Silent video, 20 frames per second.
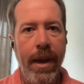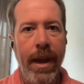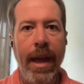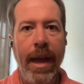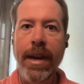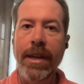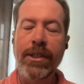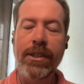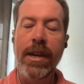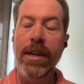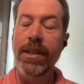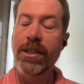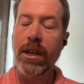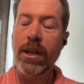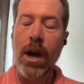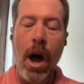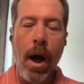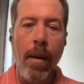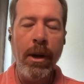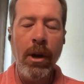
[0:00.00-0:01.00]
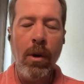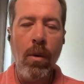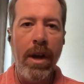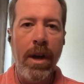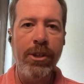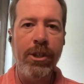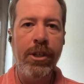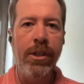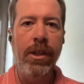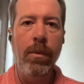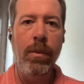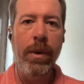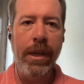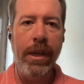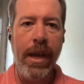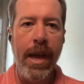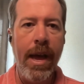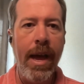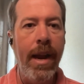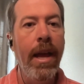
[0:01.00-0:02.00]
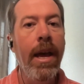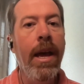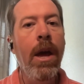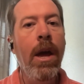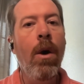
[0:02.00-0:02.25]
And it's a common question that we get.